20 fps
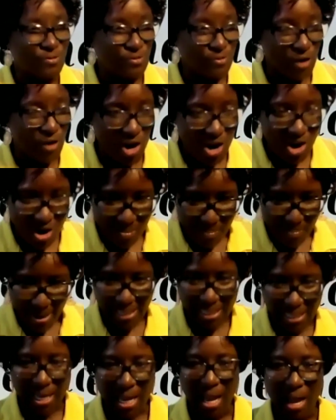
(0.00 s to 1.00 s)

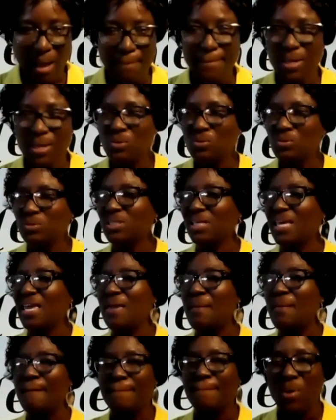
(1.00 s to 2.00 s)
verbally abuse,
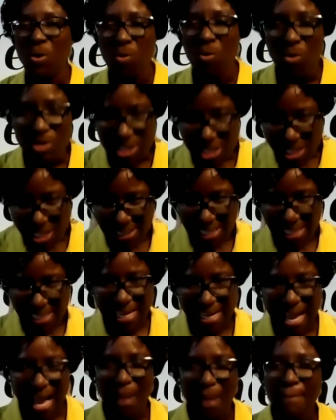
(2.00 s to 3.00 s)

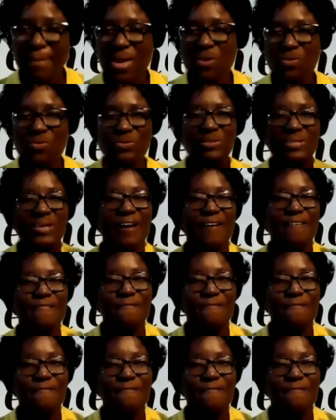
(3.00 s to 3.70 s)
emotionally abuse,